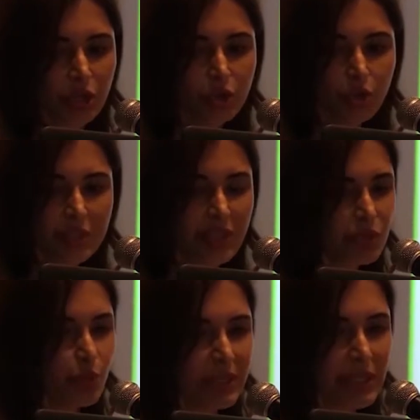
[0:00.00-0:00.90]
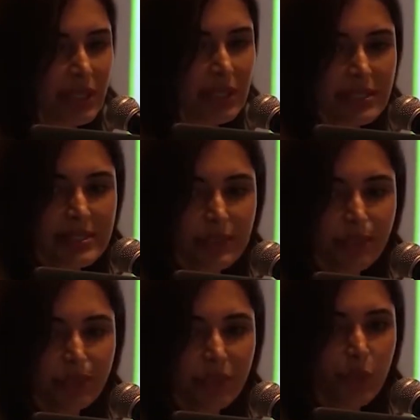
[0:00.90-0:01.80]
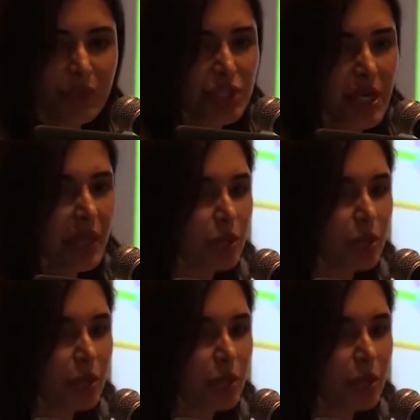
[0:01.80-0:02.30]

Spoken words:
loaded with things which